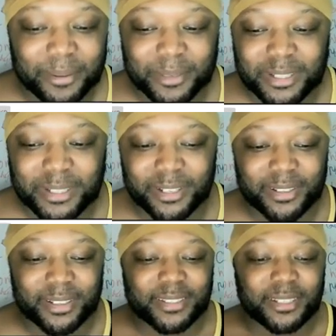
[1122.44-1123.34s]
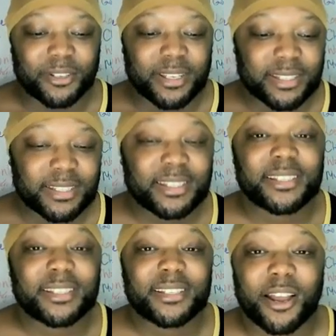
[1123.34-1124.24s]
and I'm gonna show you this. So this
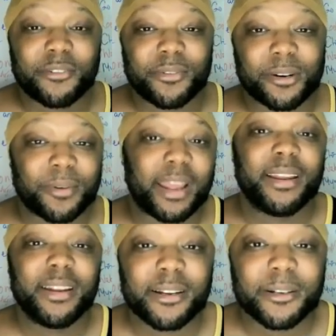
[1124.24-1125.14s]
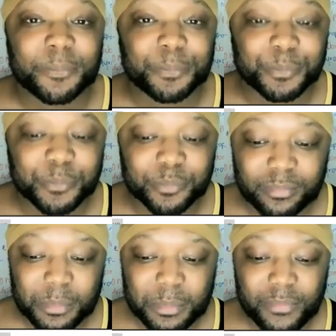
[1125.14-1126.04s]
is the software right here
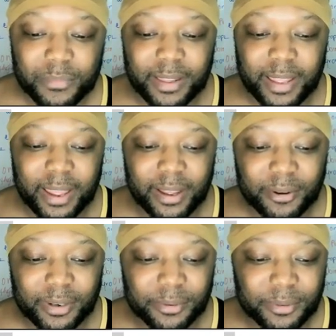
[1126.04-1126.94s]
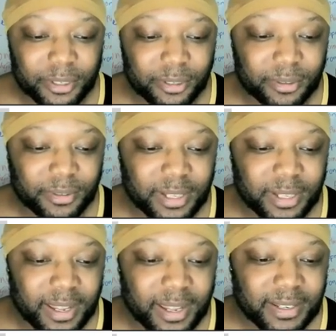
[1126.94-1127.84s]
that we will
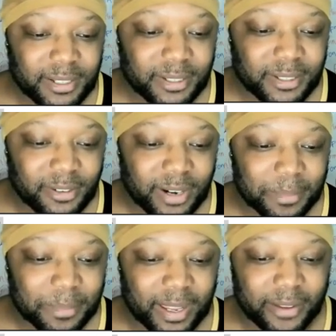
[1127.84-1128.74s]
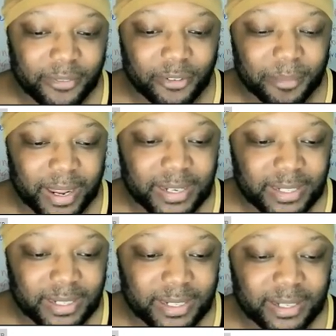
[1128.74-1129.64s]
use to scrape the
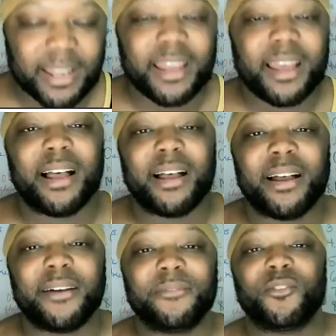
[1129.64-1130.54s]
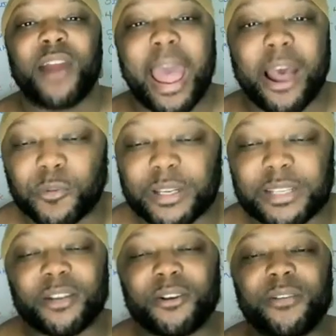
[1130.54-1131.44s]
information uh, for
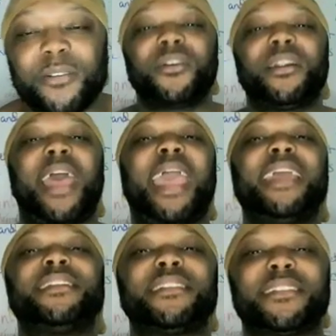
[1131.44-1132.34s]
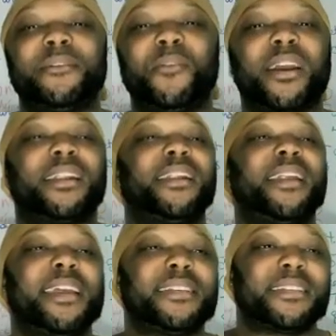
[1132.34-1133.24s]
outreach. So if you're an agency,
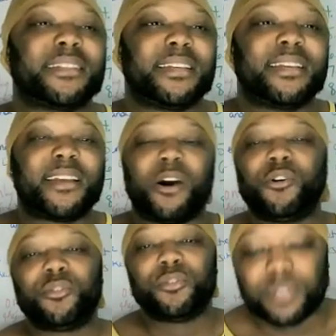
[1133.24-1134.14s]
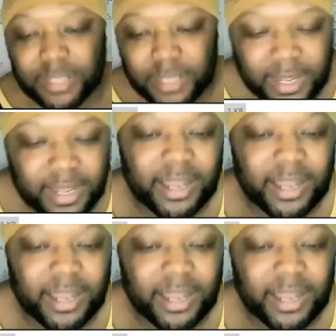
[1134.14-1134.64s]
marketing agency, coach,